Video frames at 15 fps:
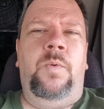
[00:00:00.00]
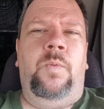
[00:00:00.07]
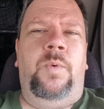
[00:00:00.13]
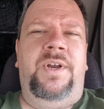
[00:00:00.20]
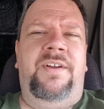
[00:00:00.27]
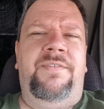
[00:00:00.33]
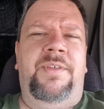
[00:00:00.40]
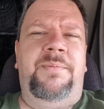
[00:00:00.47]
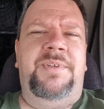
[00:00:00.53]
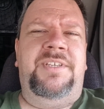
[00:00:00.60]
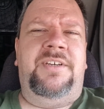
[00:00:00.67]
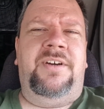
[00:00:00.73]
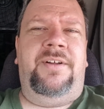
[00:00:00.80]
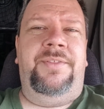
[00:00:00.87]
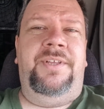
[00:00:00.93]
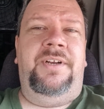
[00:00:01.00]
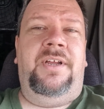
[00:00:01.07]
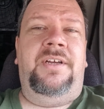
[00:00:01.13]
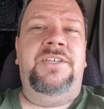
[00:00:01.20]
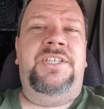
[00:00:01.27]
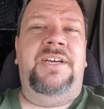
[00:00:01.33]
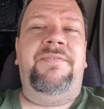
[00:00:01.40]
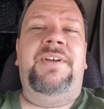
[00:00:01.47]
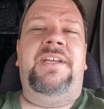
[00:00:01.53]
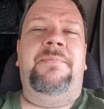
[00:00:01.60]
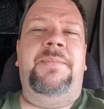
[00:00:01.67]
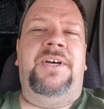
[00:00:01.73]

One of them is called the Longevity